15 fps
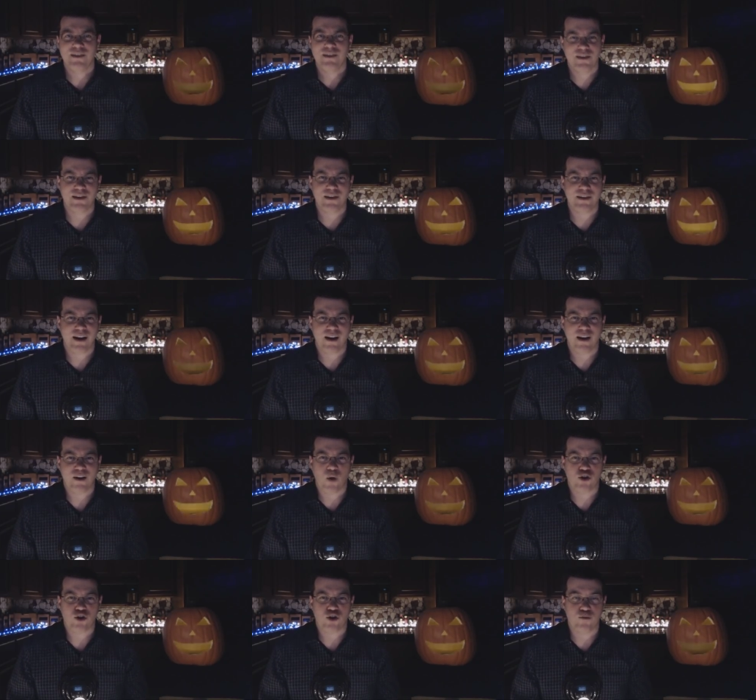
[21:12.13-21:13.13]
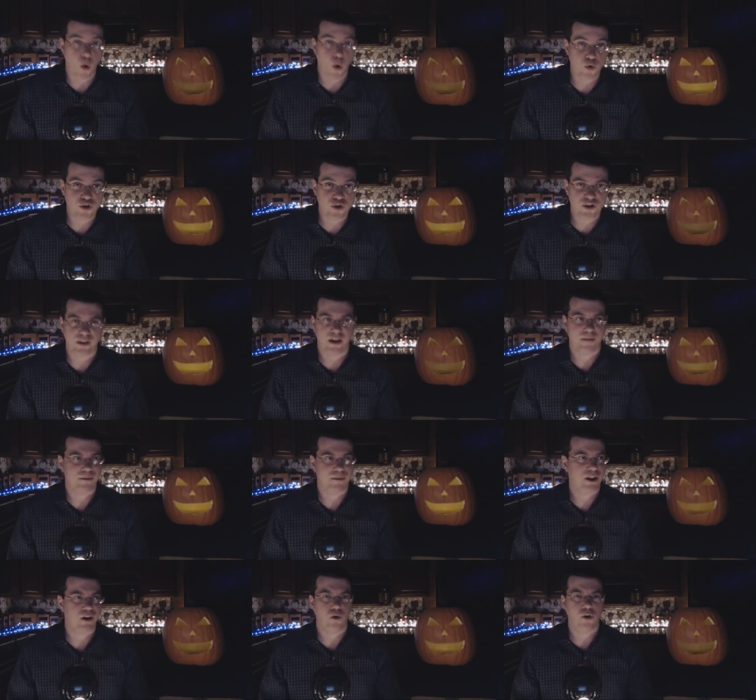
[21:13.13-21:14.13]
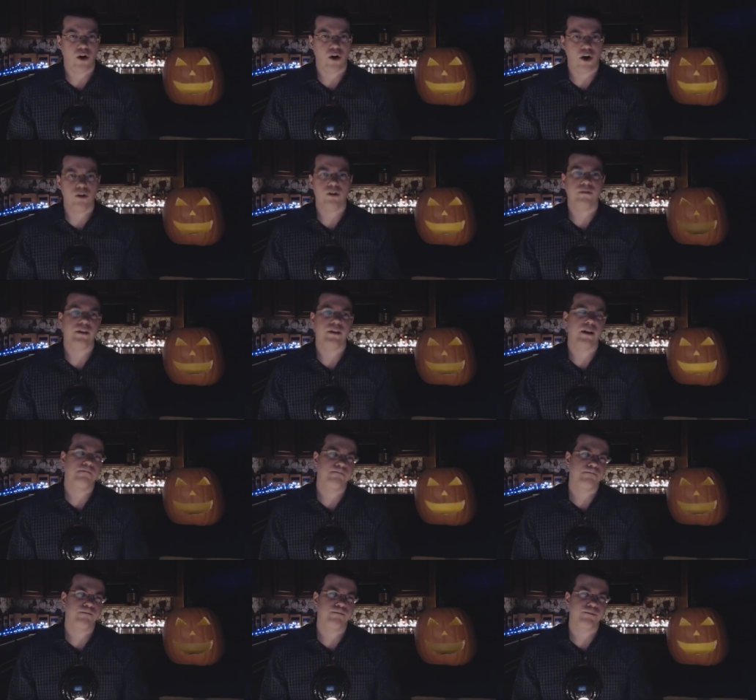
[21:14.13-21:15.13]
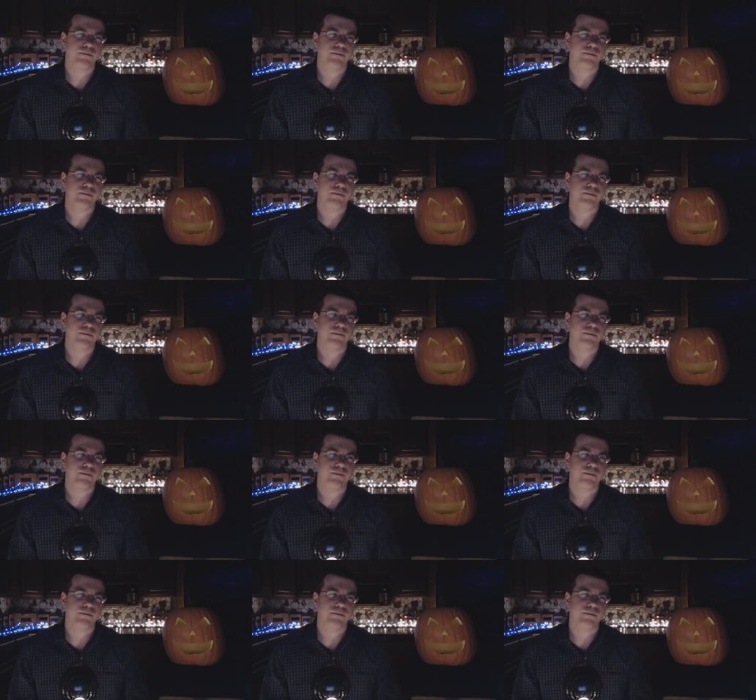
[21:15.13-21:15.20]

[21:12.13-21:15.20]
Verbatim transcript: to sit down and watch most of them, let alone all of them.